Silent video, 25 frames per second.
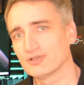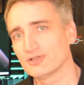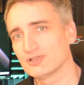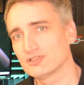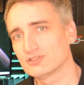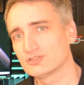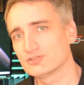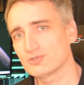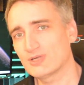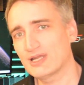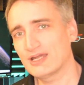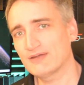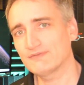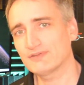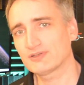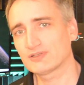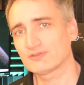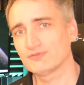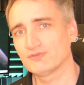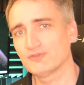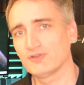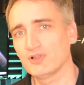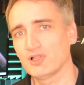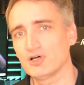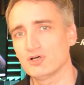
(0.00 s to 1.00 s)
traffic
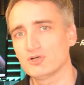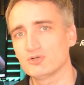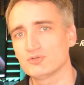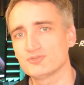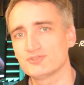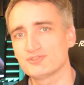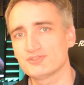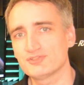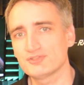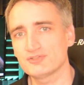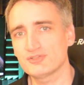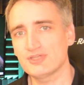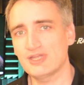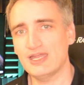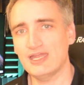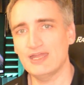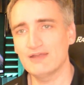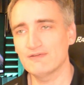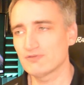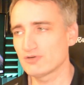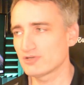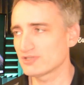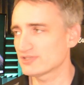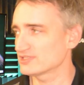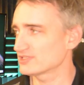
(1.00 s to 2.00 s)
flows,
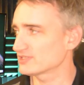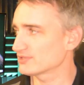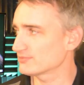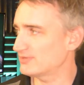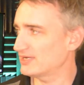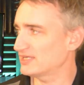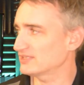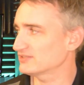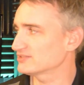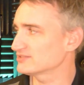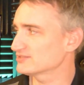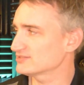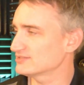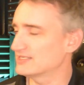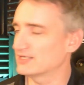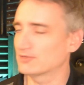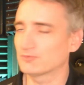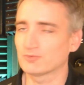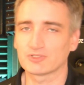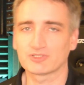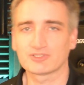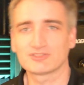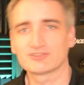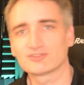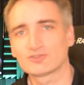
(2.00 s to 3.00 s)
everything about this
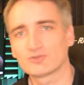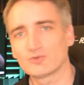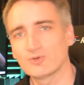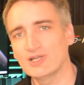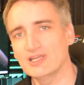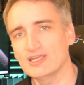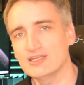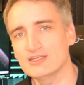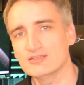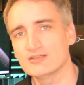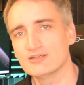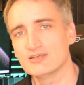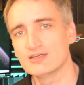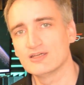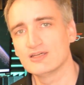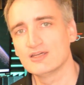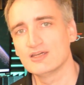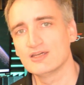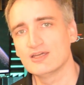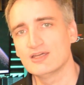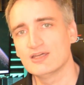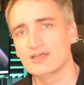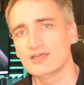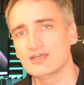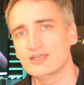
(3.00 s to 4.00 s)
network is great.
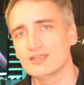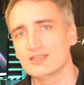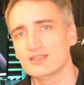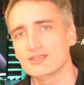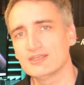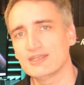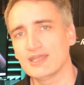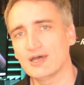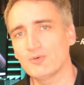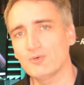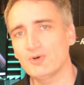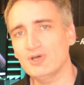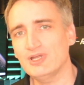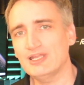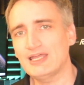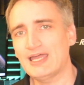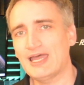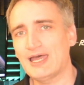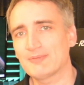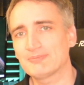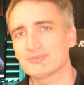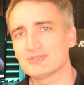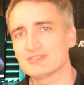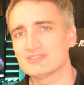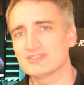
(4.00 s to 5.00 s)
Now what
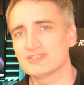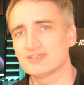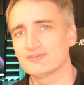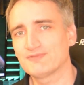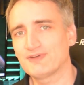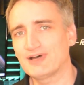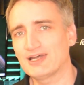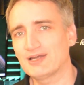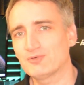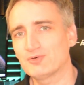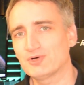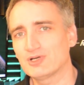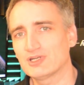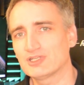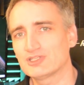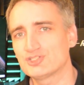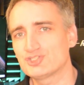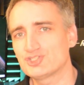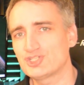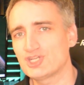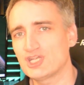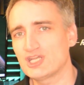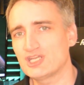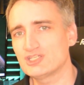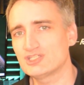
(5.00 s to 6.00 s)
happens if I want to
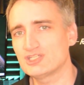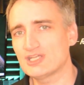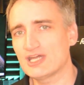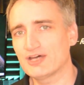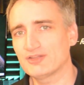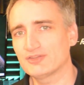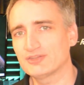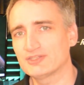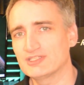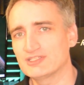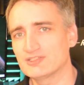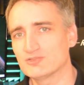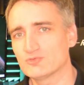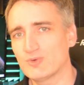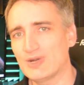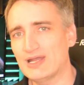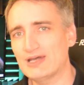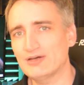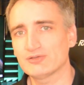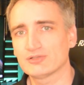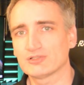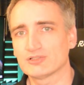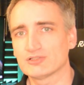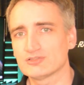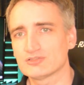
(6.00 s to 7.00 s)
change out these
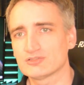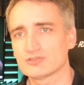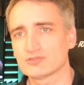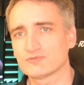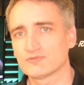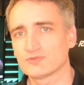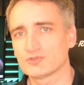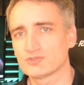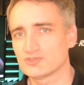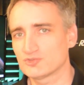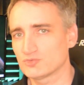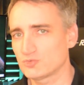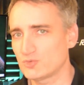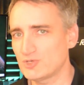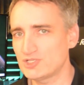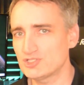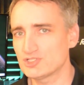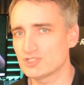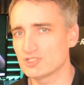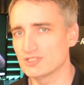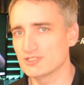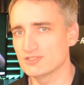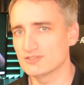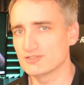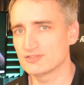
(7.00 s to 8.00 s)
routers for
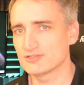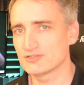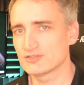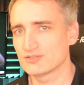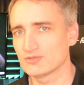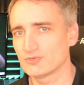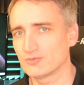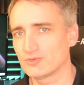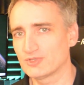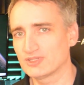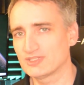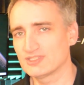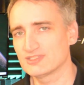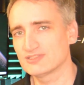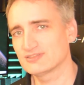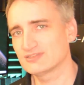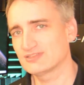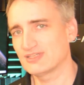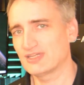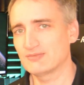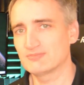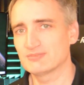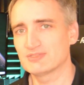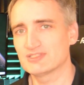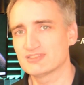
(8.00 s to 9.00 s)
switches with this
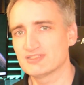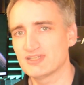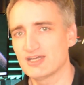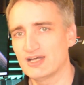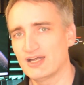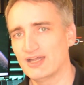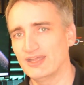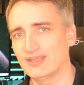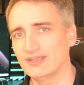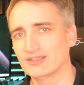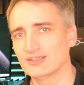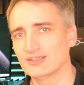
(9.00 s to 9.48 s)
same design?